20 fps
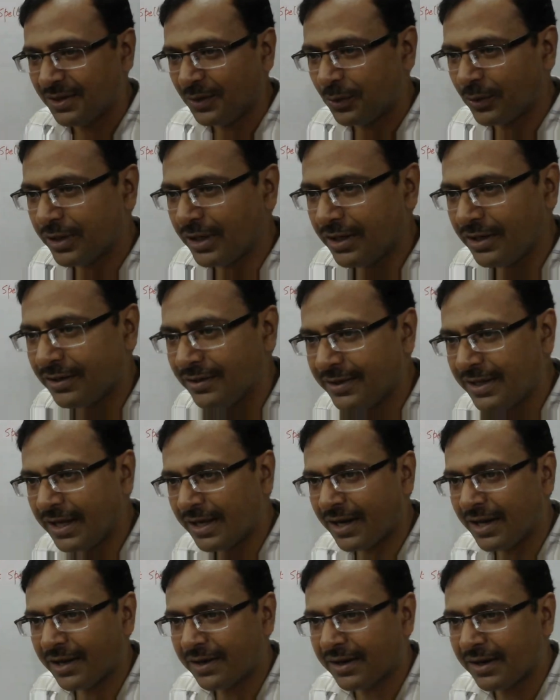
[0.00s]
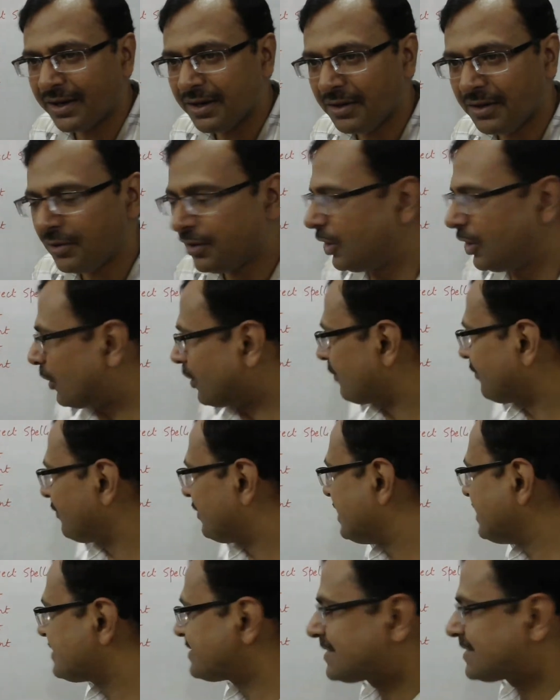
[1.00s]
Okay, there are lot of
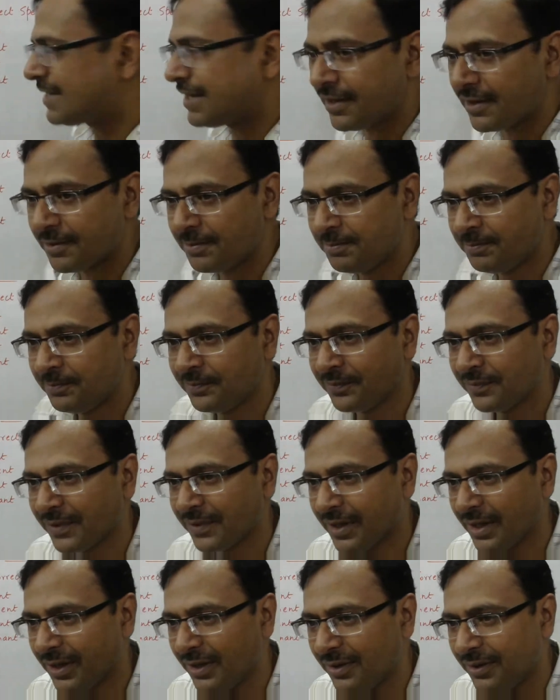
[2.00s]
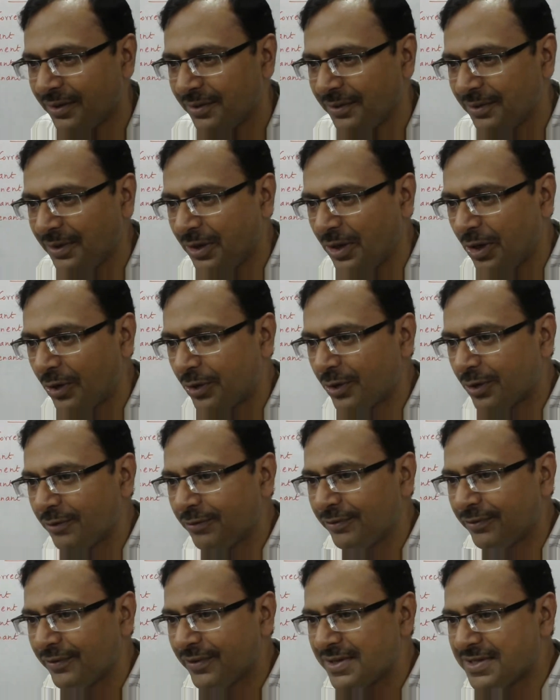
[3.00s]
D's there, lot
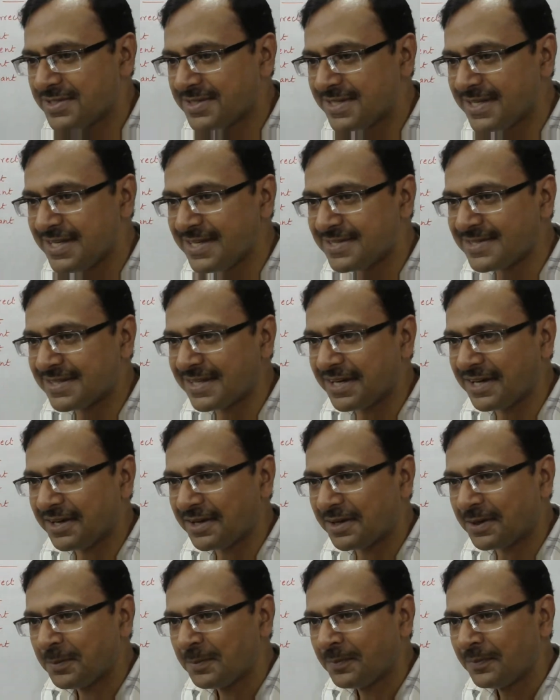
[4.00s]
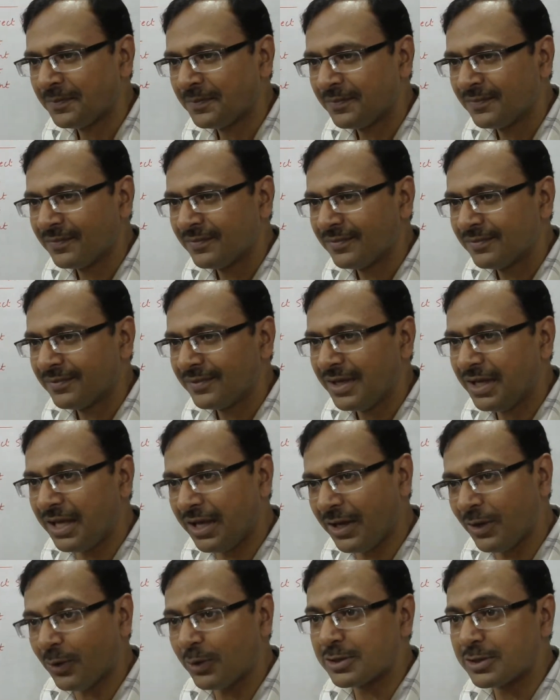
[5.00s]
of C's there,
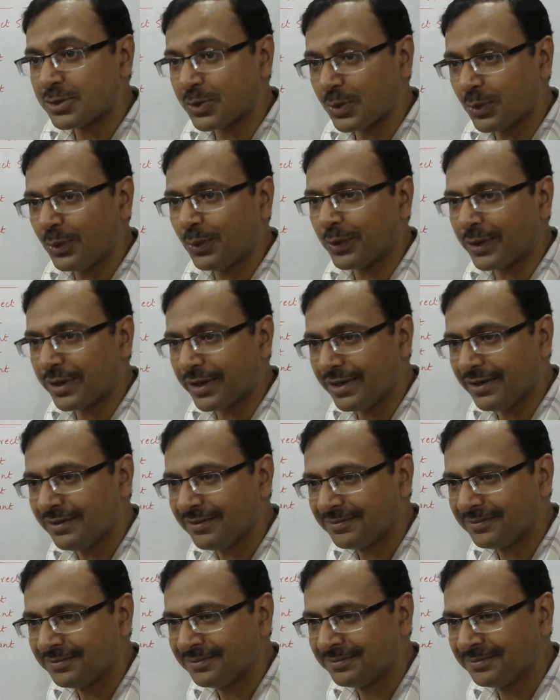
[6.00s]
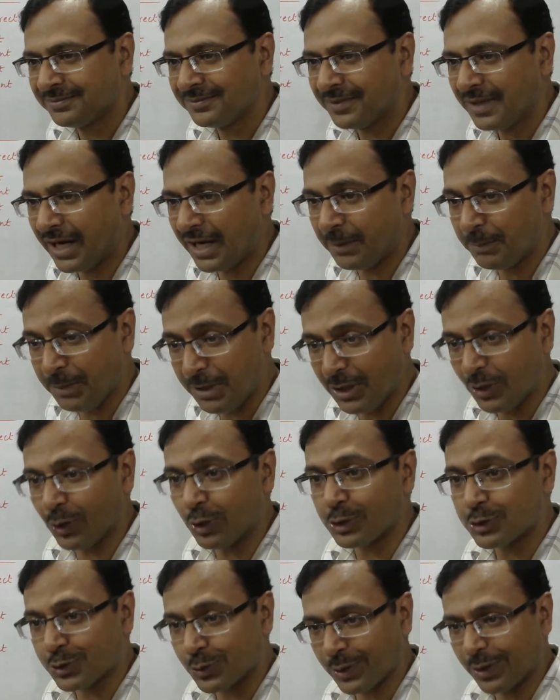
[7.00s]
A also, okay, and B
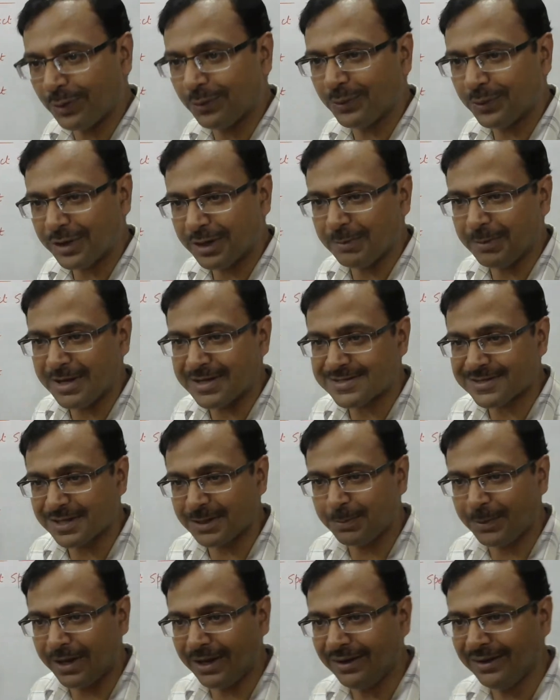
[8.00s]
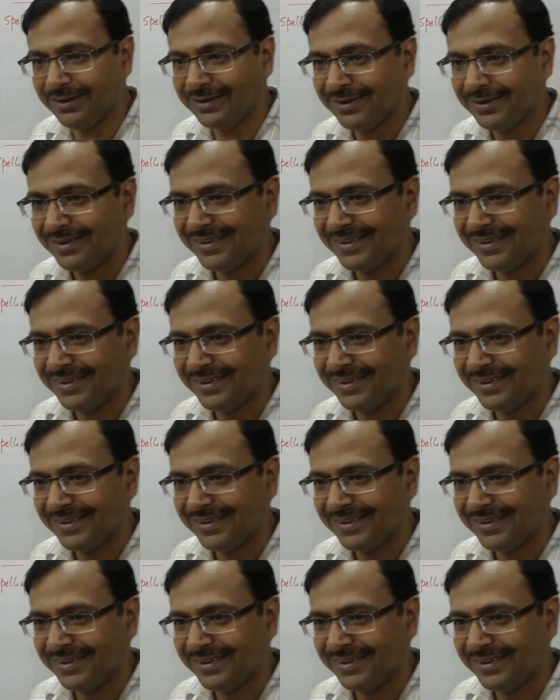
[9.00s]
also now, okay, Bhaskar Pal,